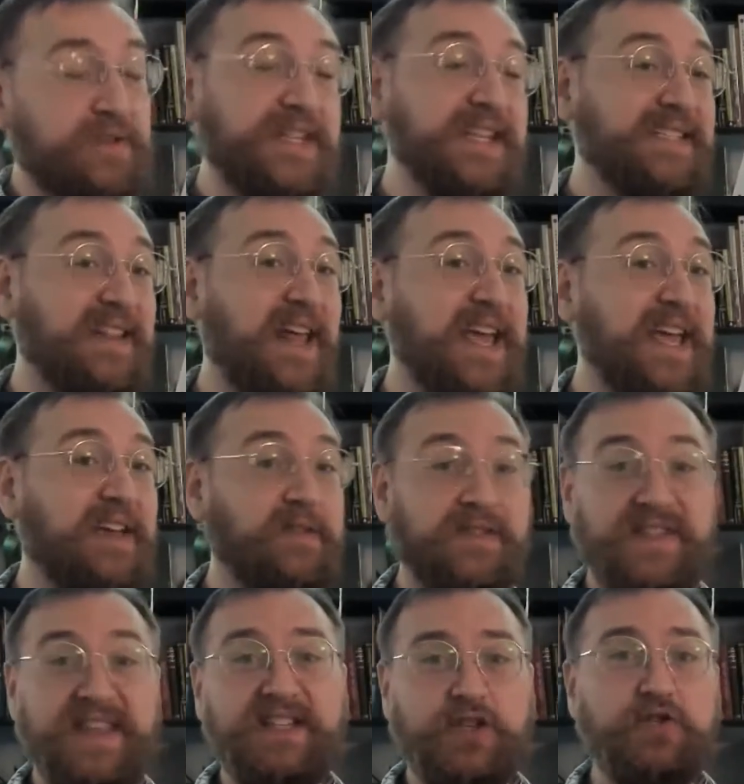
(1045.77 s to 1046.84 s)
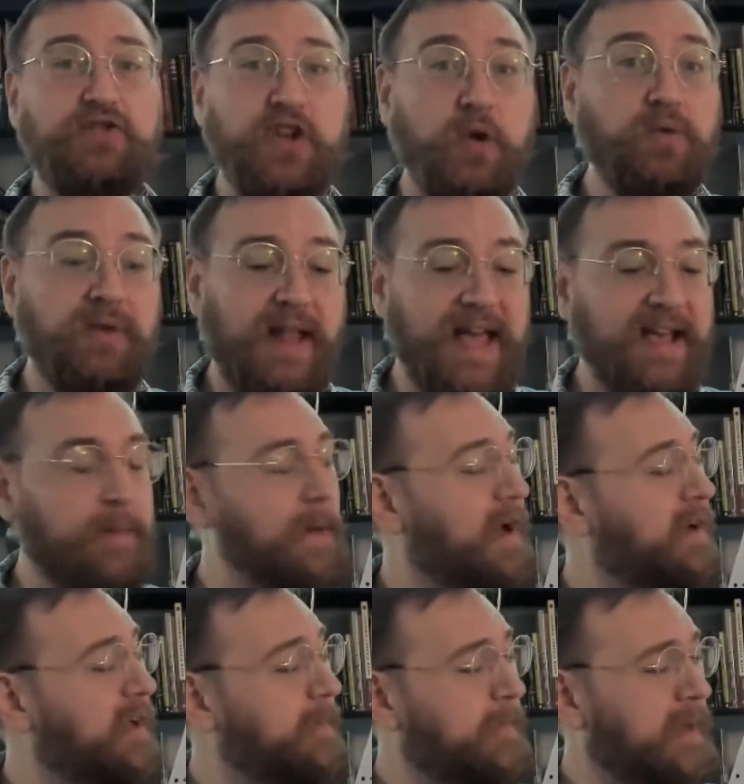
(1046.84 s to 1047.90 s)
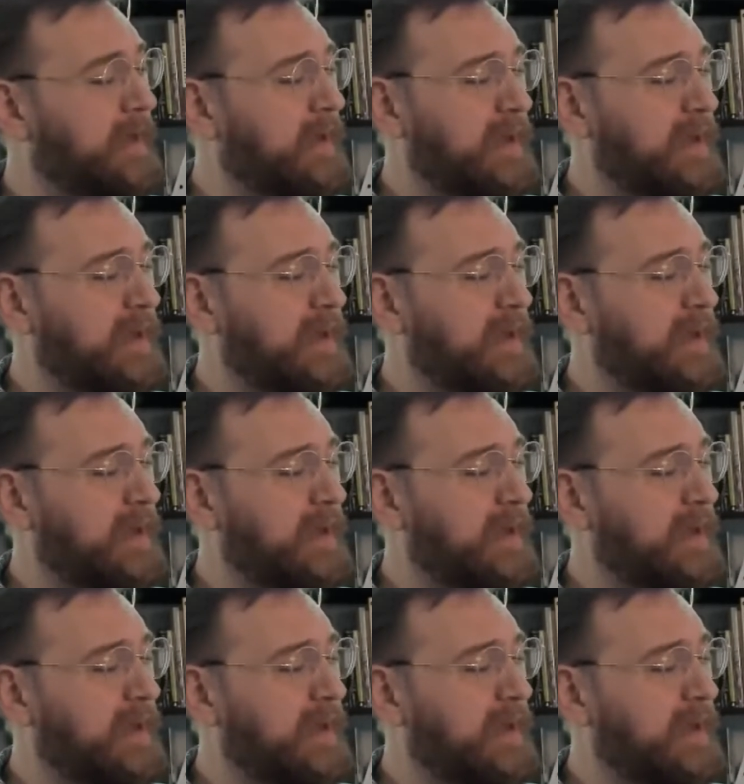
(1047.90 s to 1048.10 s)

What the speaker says: dislike, things you don't like about it,